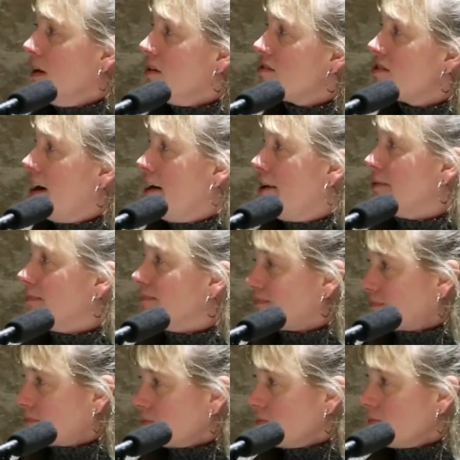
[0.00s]
So
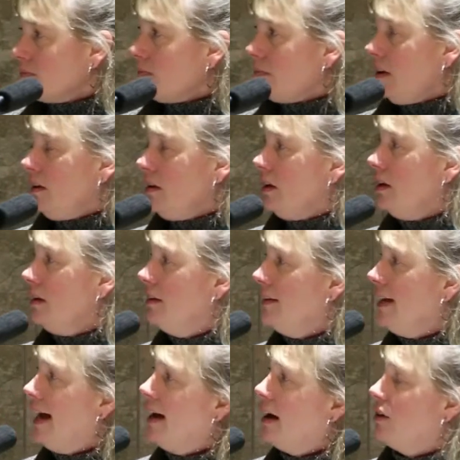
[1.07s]

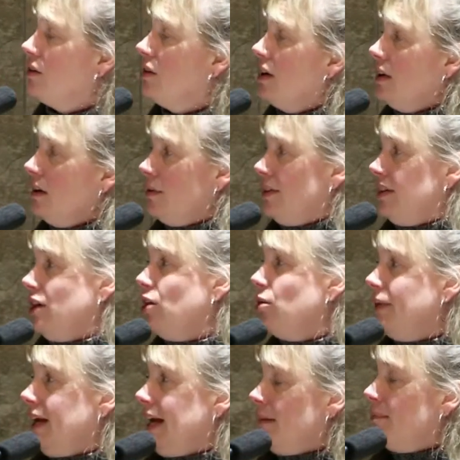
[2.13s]
now with the
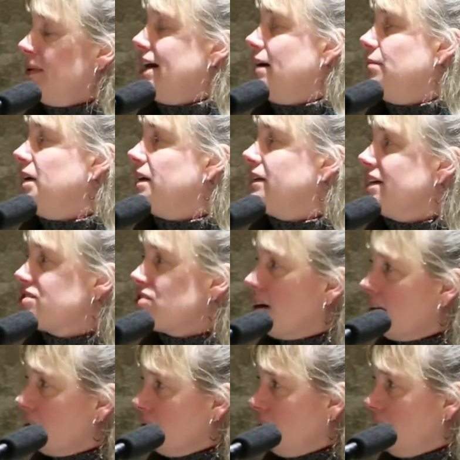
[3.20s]
opioid epidemic, they
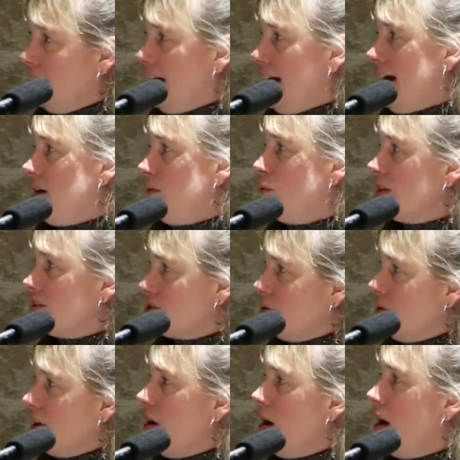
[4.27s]
started looking at what's
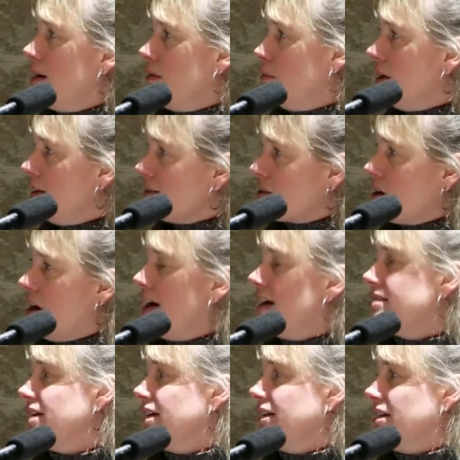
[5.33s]
going on, what is
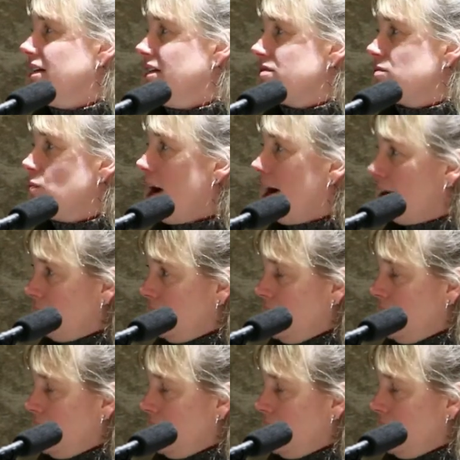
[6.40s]
causing this, why are we